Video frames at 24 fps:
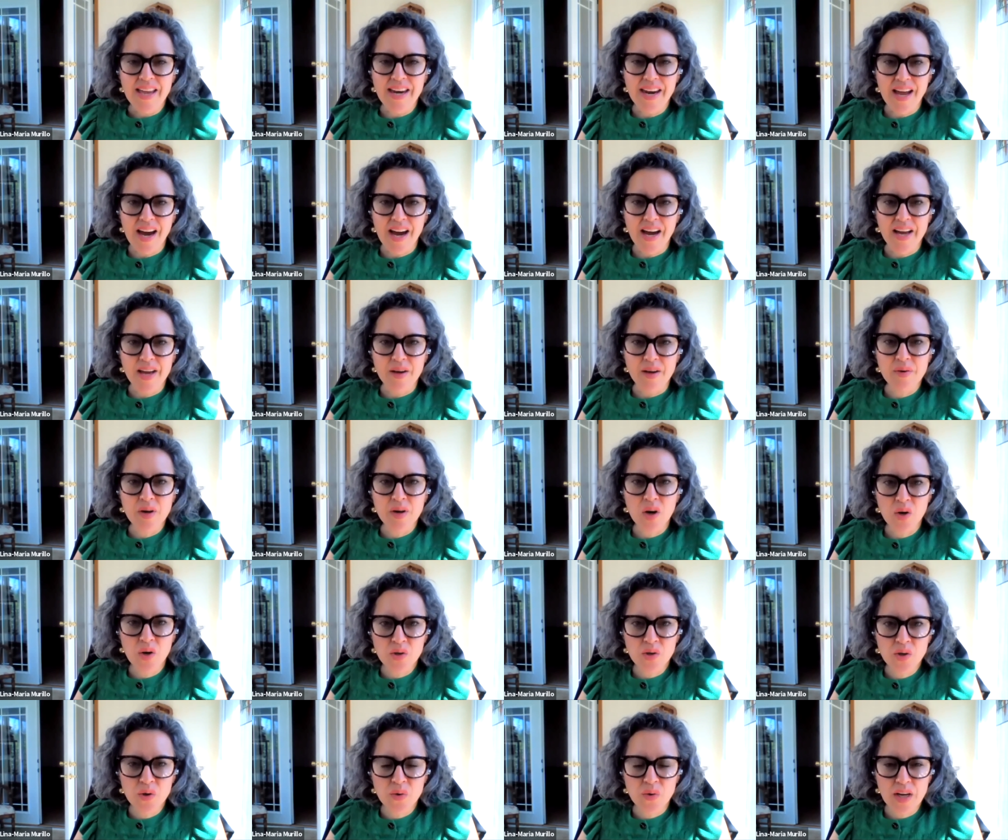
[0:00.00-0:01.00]
And I am
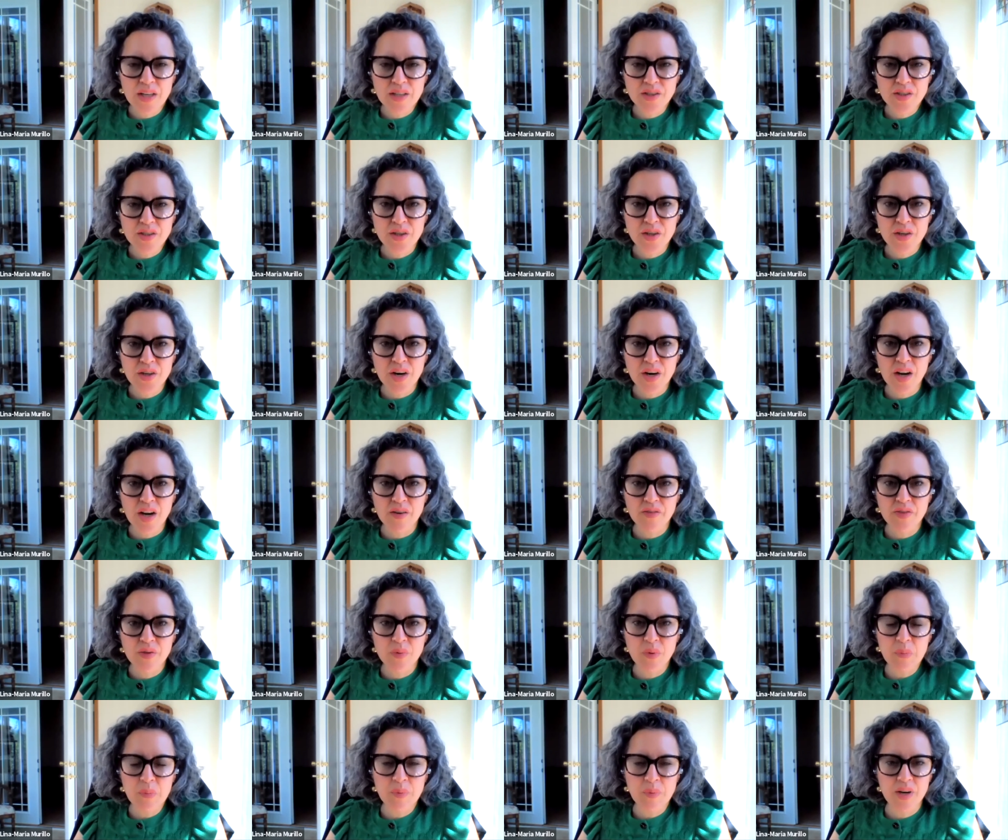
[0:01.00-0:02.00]
co director
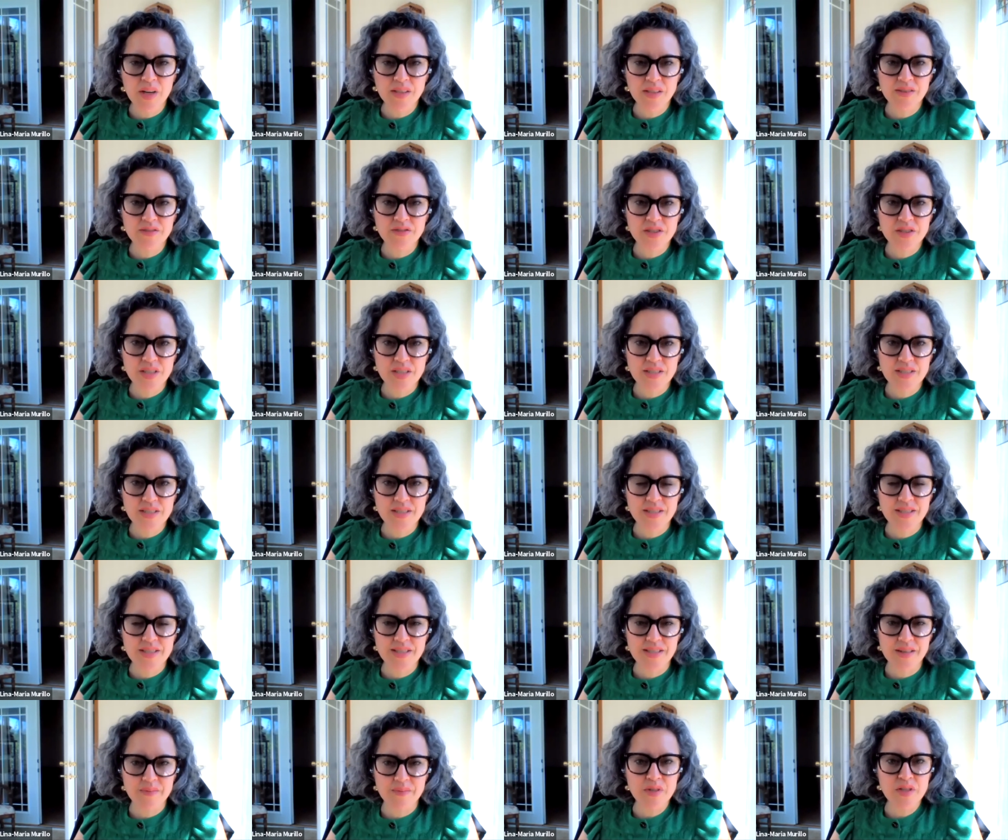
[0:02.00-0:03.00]
of the Reproductive
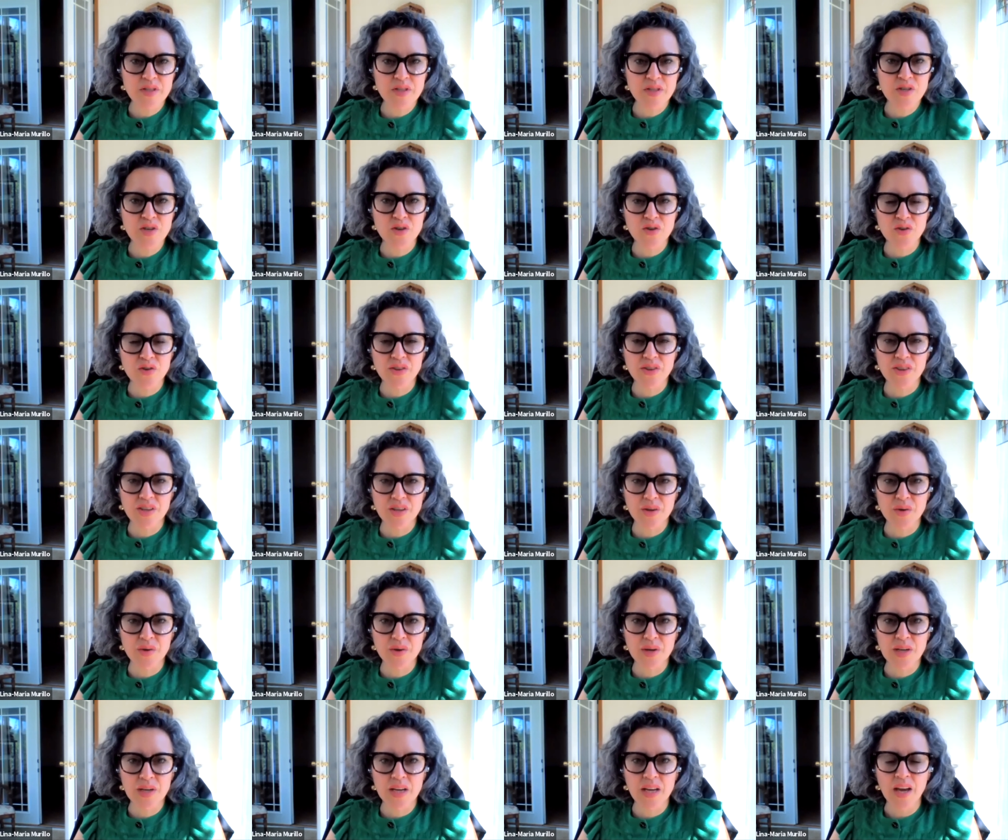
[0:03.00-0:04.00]
Justice and Maternal
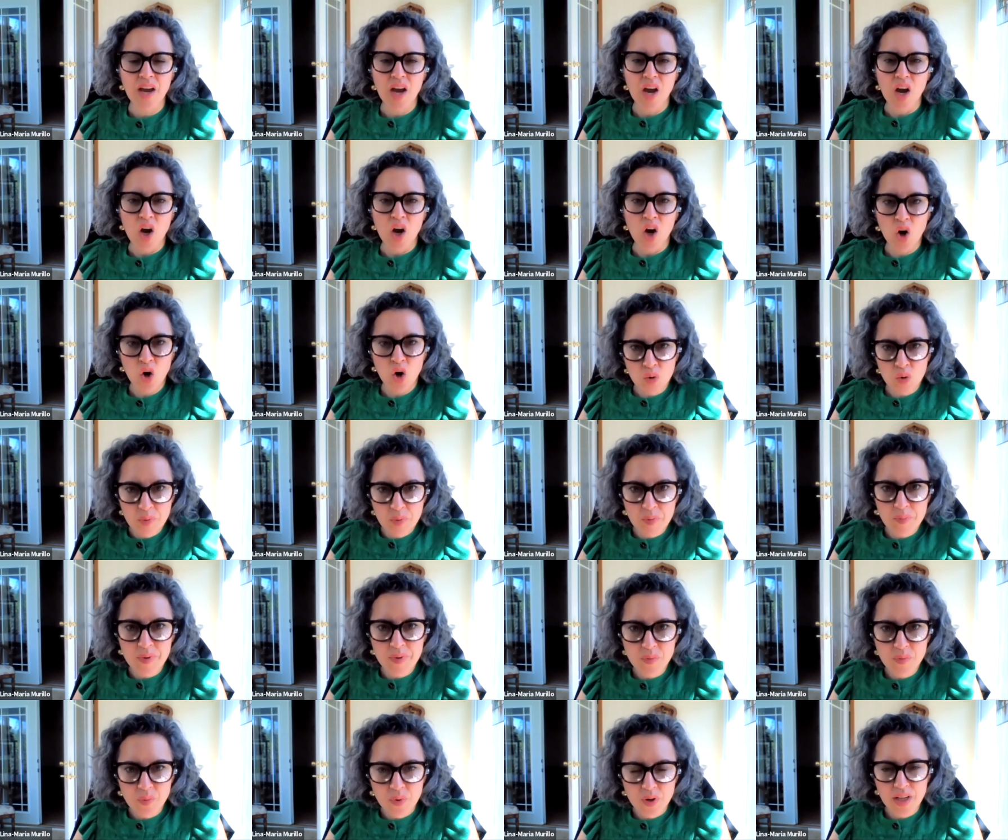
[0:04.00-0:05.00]
Theory
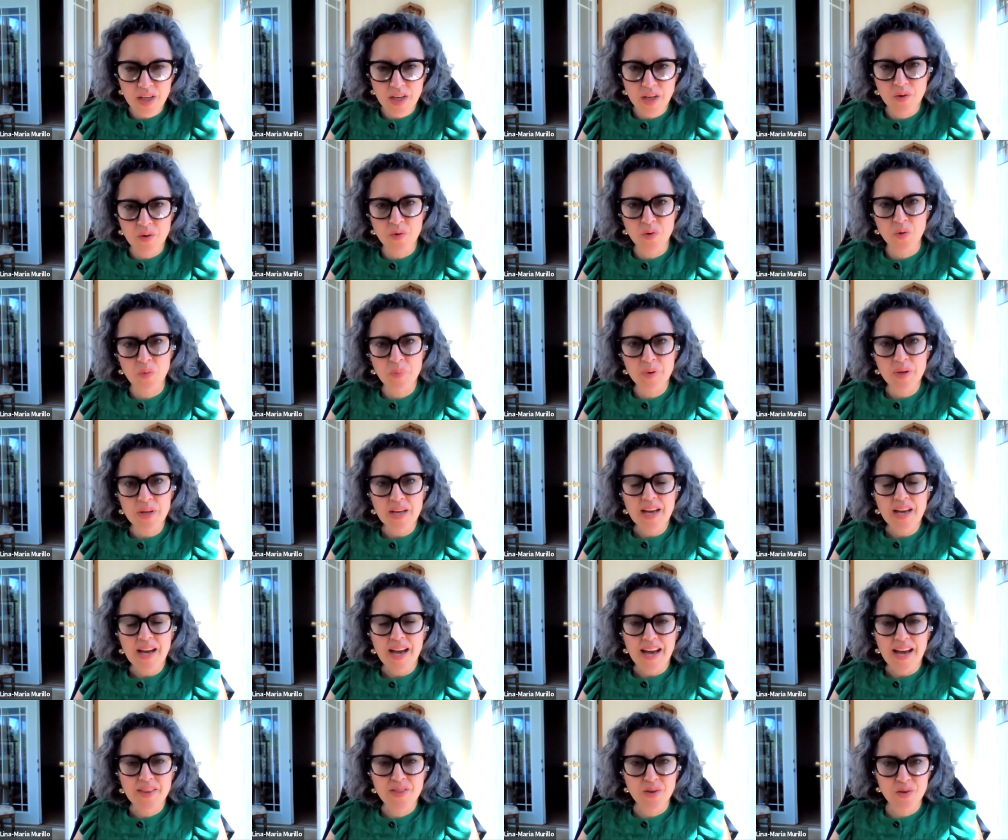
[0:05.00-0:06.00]
Obermann Working Group
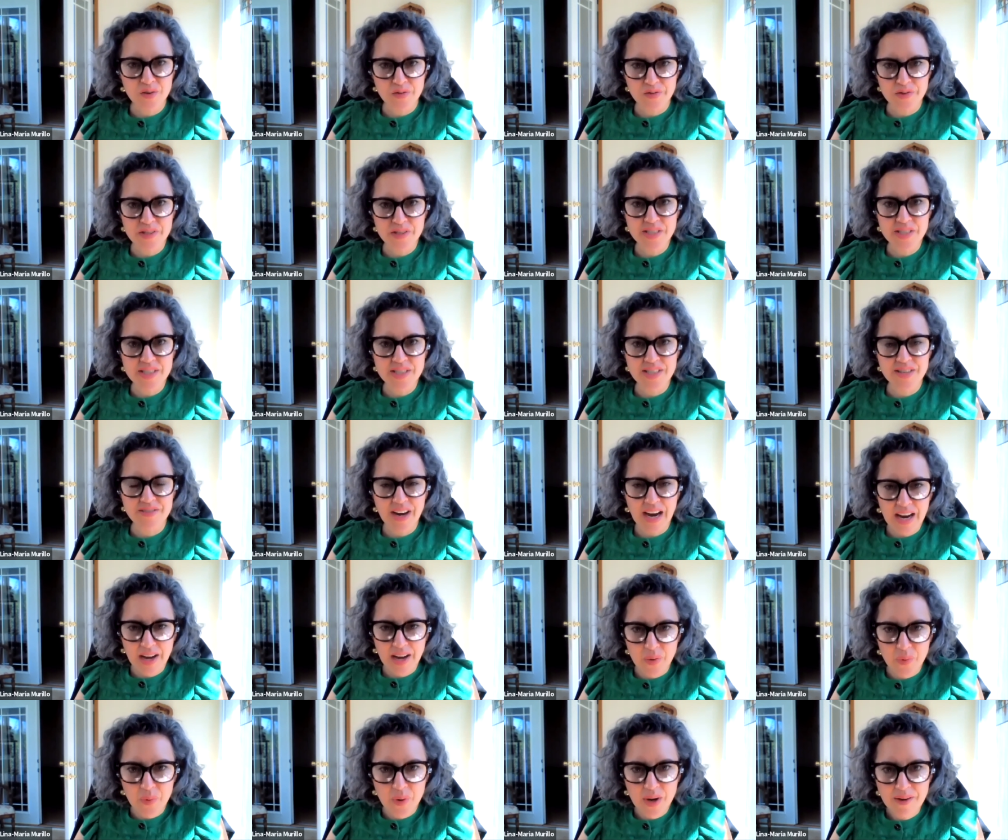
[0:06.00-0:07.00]
at the University of
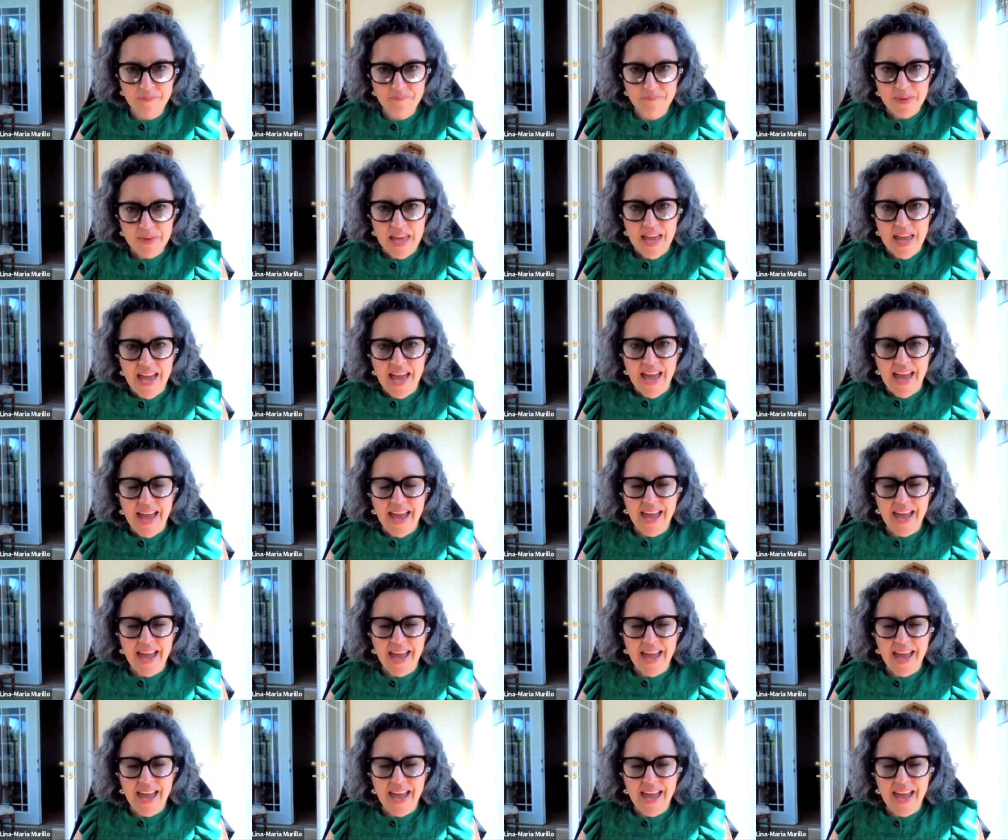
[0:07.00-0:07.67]
Iowa.